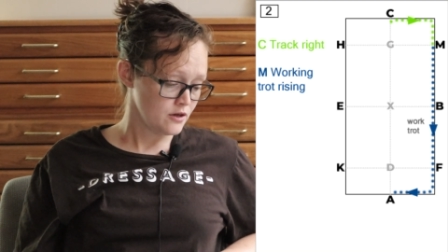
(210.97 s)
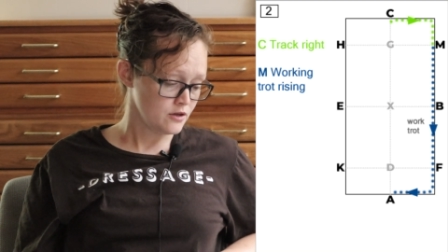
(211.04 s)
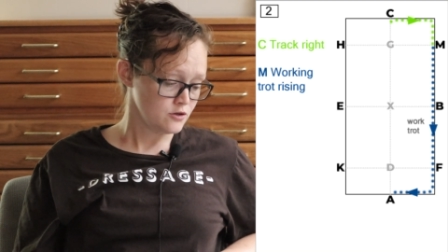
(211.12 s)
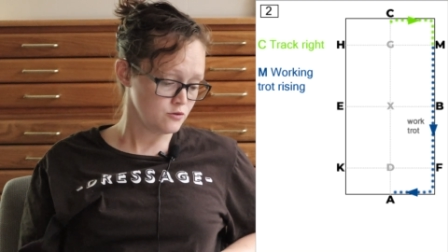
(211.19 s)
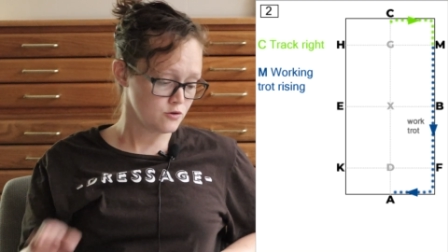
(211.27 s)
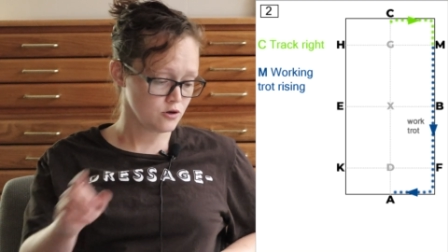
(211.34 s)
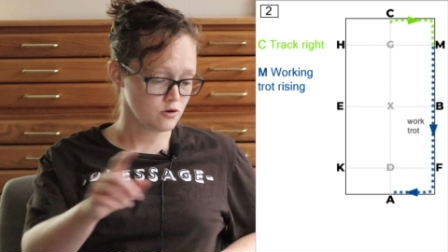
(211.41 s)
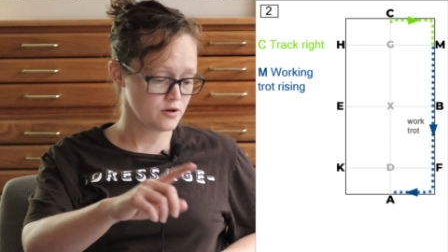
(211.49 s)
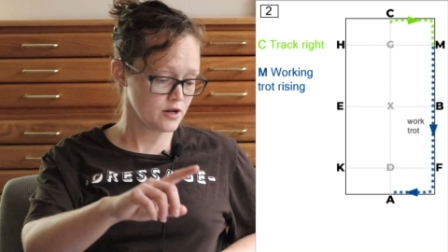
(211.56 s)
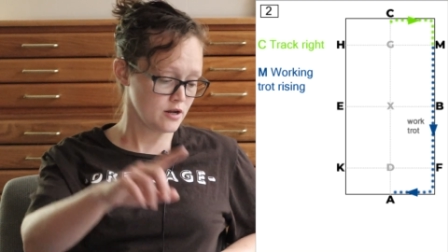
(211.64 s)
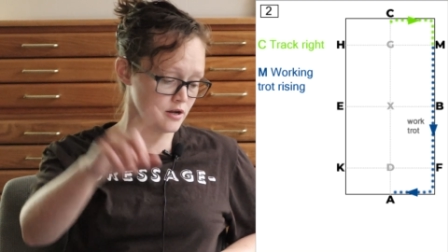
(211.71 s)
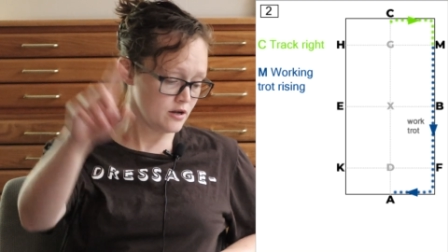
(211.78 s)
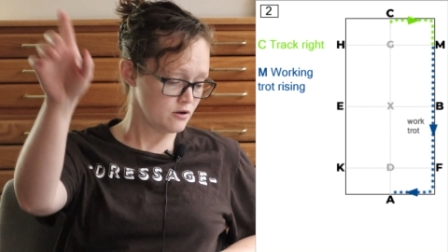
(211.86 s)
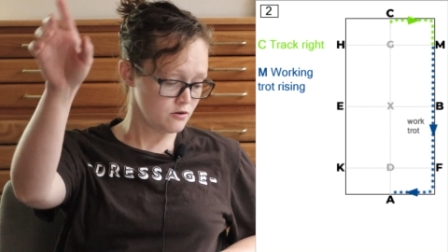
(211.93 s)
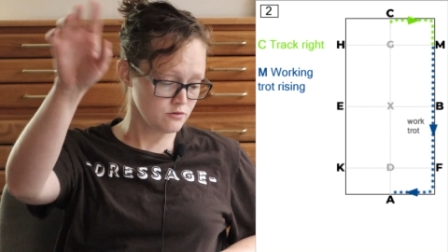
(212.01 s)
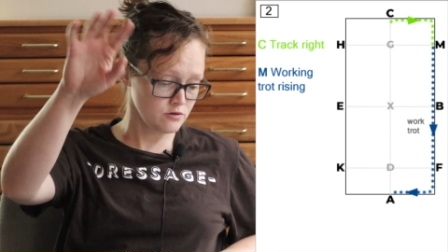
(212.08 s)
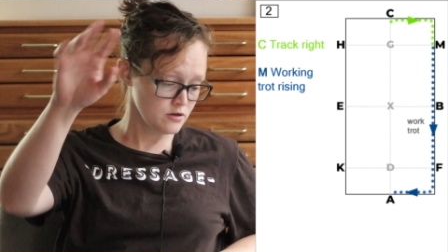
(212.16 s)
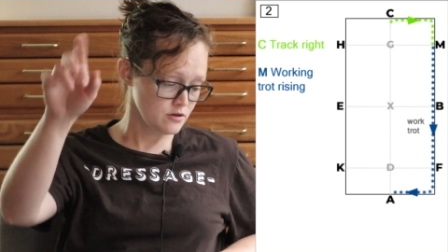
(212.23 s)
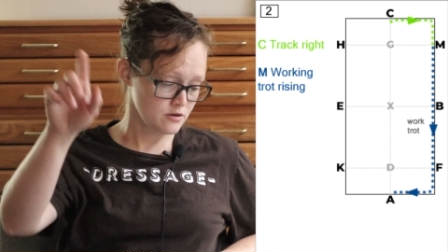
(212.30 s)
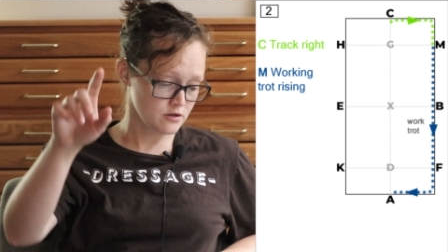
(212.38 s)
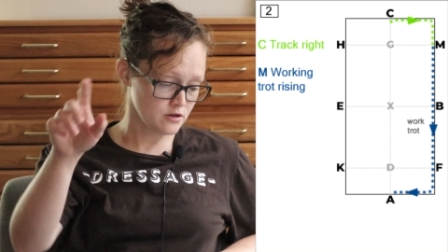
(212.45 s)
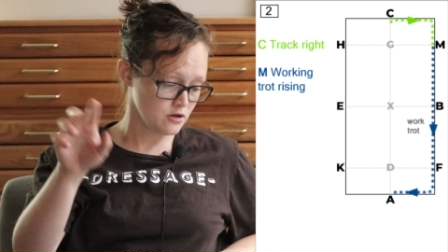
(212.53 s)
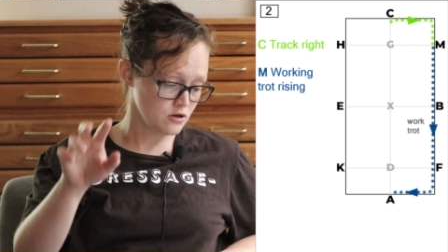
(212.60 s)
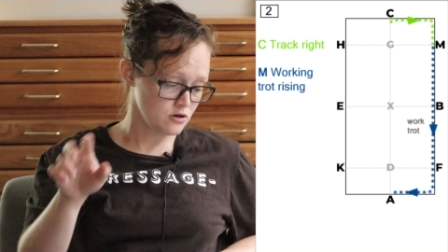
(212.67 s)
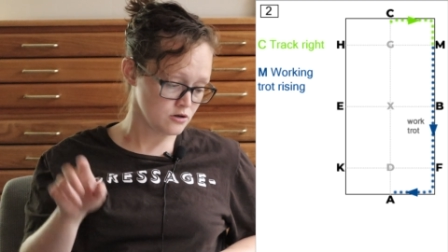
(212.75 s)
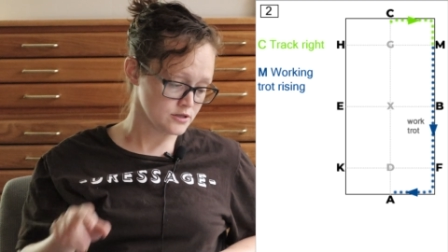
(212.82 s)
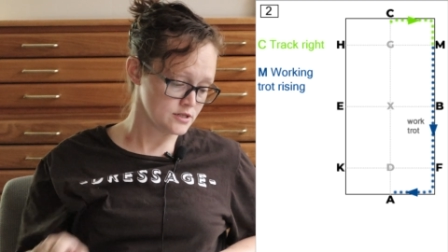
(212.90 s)
You go down the
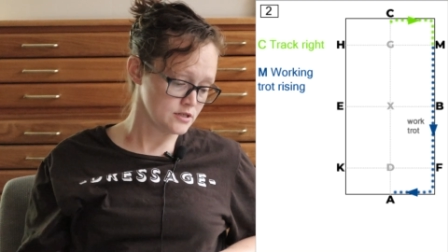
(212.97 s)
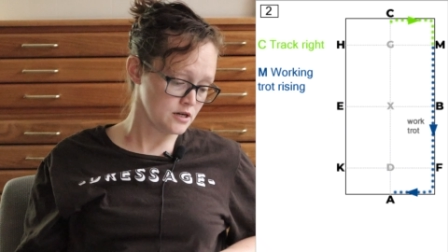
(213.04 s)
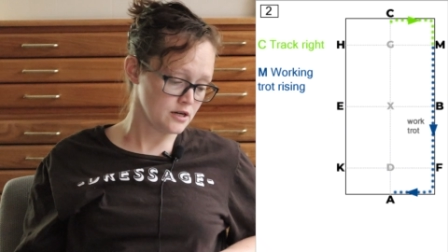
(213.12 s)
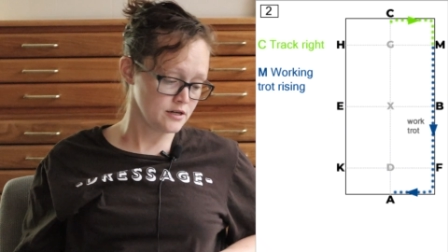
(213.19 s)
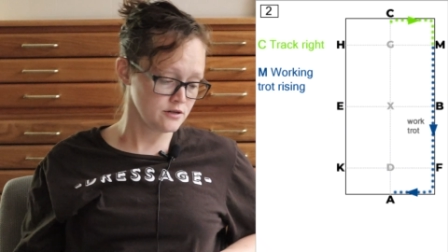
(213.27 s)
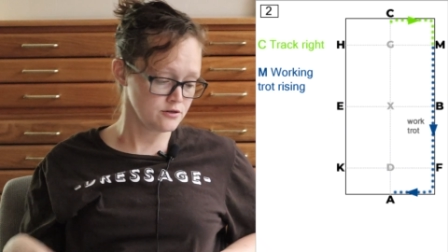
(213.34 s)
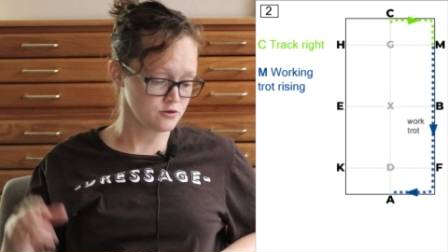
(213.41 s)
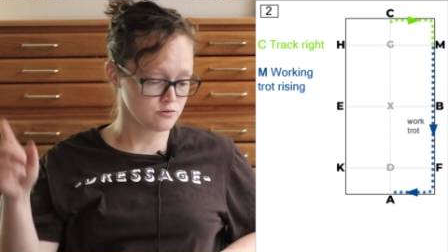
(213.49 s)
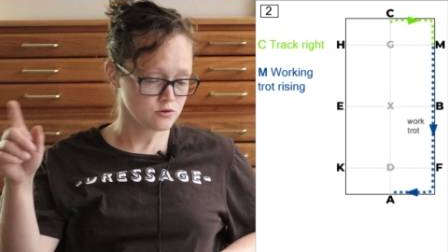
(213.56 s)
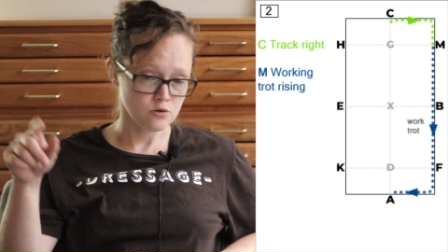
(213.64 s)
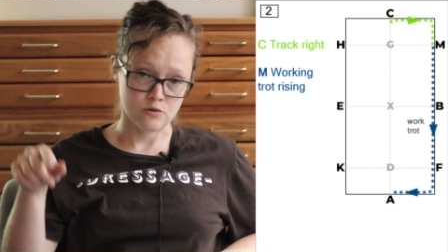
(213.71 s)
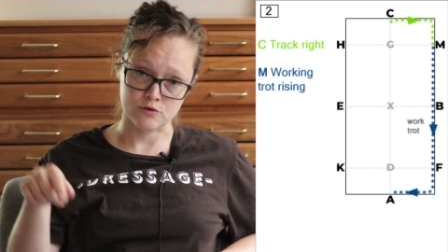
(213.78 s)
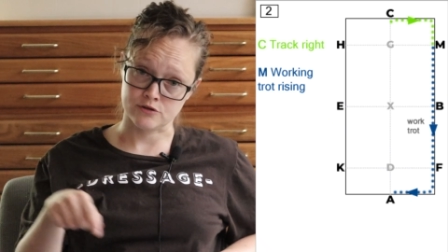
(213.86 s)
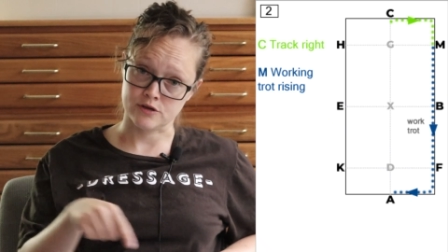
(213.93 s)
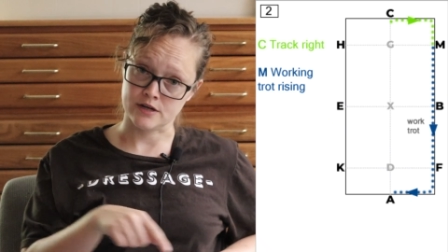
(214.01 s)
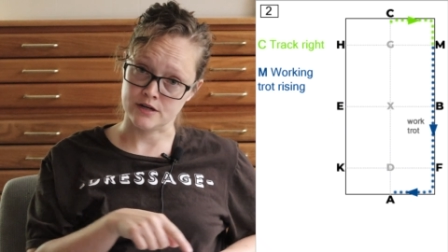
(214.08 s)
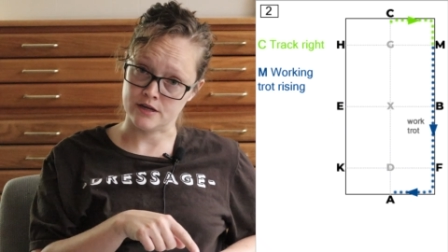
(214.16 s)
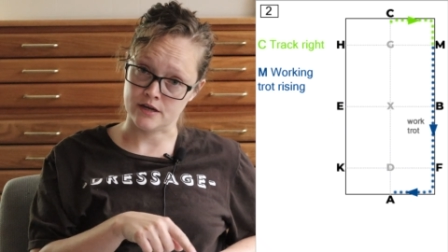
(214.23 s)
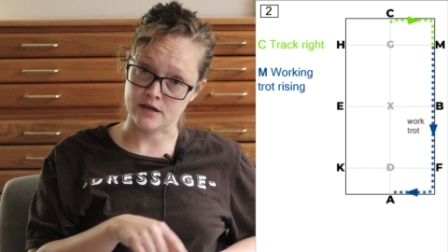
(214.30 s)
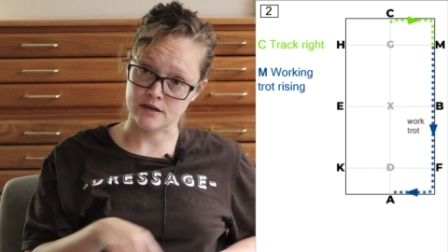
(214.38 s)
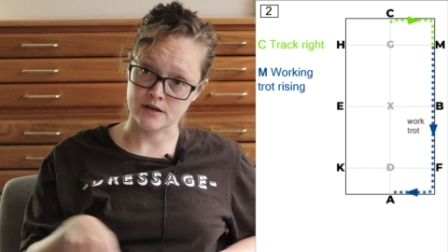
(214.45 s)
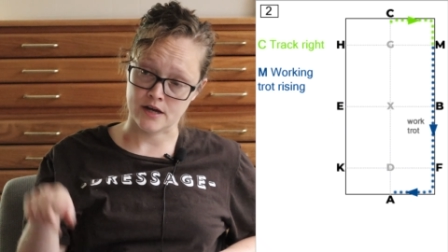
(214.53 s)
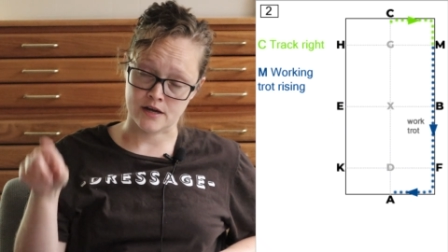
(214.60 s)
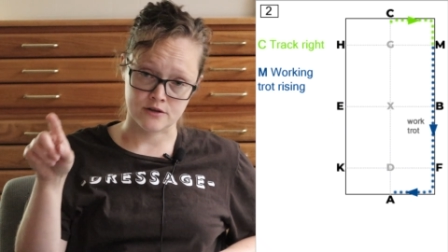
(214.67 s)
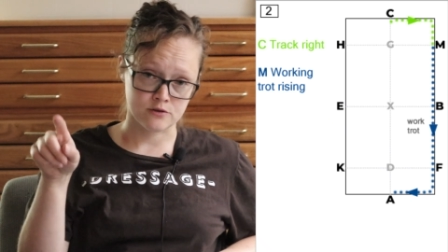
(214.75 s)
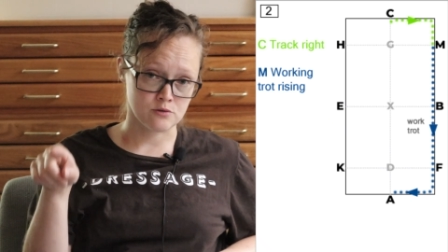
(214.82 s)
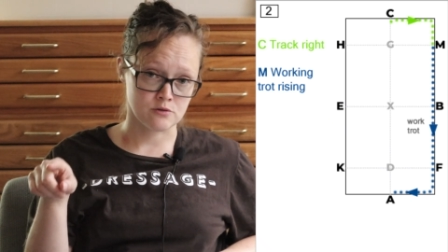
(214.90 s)
long side, you corner again
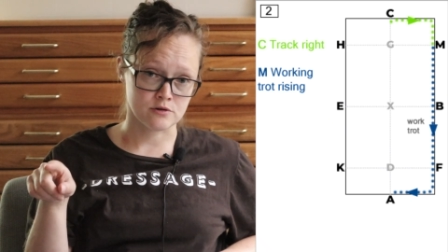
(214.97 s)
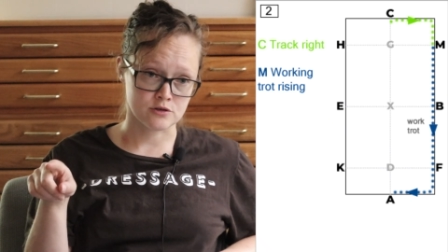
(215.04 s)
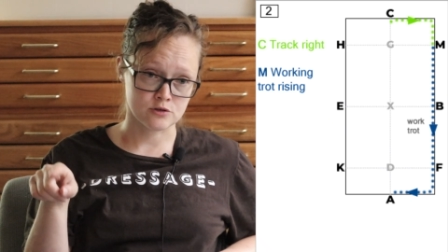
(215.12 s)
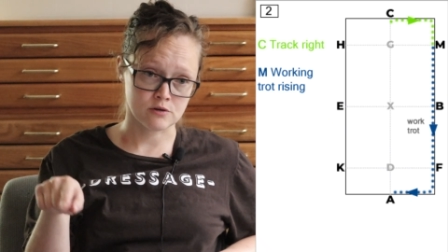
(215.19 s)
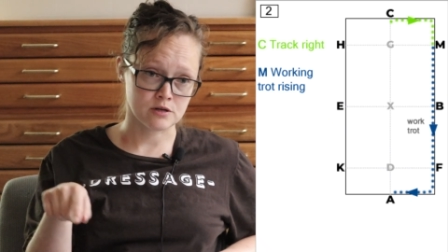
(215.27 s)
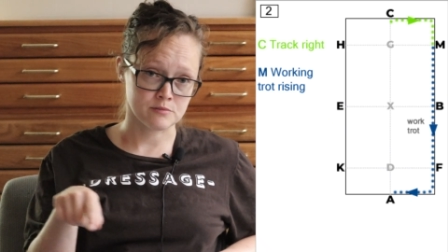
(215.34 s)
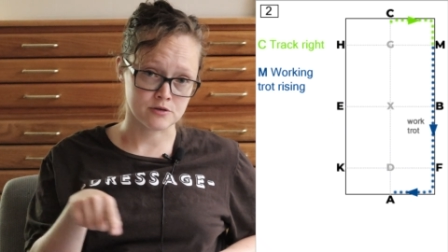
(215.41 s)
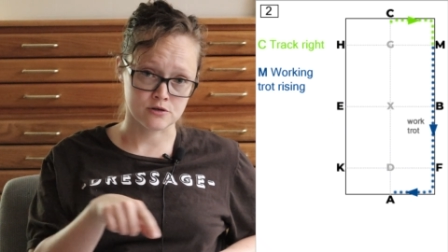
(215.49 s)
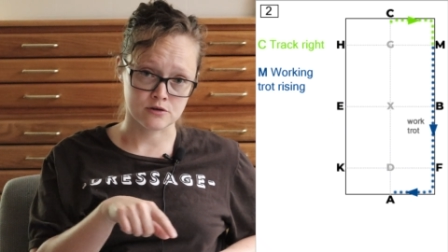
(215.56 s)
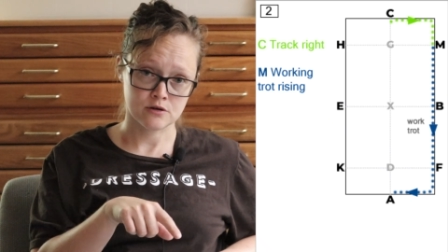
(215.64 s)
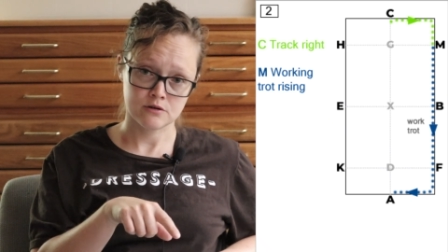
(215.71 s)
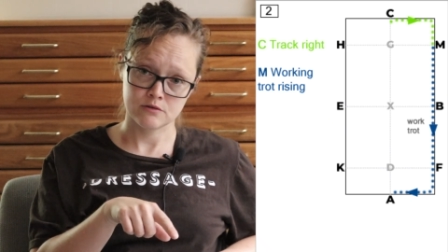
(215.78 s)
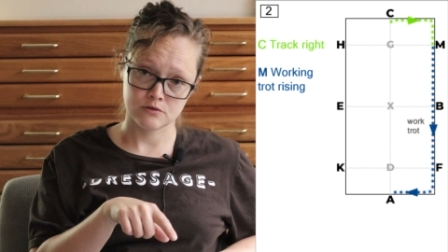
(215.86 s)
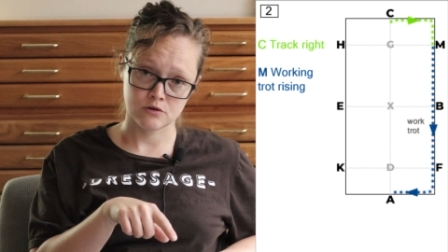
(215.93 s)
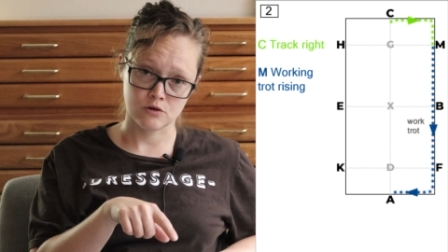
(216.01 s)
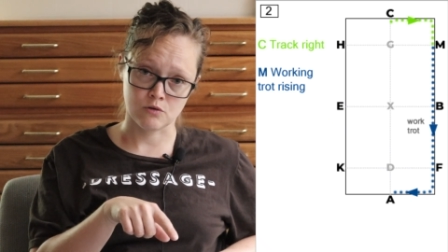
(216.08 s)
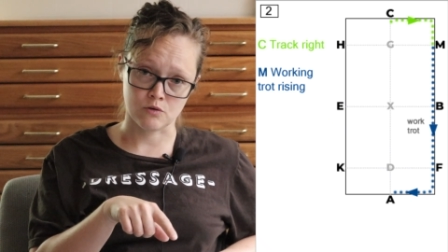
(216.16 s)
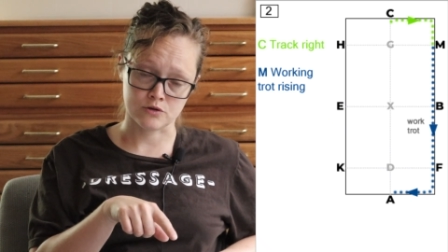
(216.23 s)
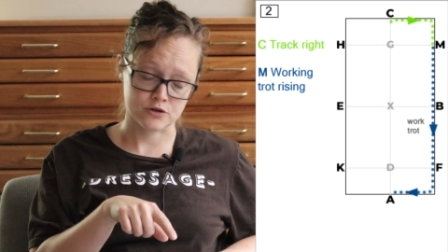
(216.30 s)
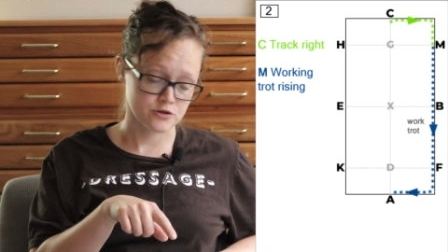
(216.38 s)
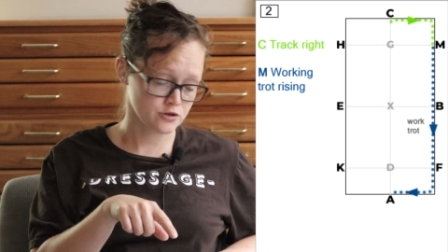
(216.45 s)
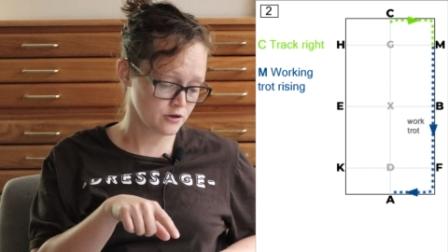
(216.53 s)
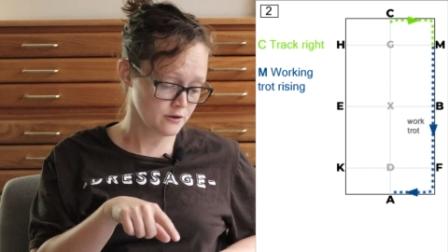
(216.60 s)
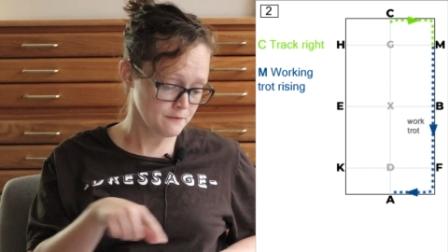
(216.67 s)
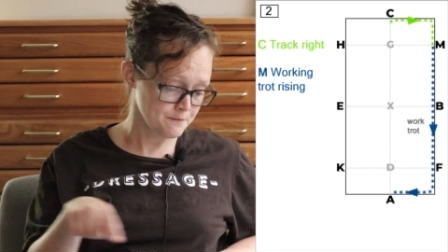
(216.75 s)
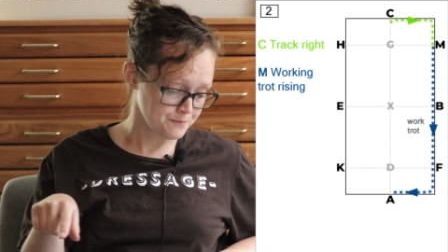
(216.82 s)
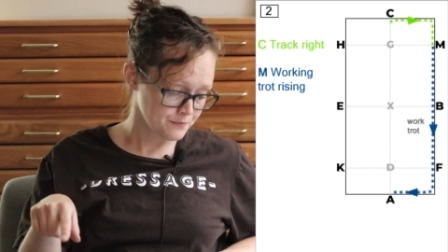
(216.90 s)
at your 20-meter quarter turn,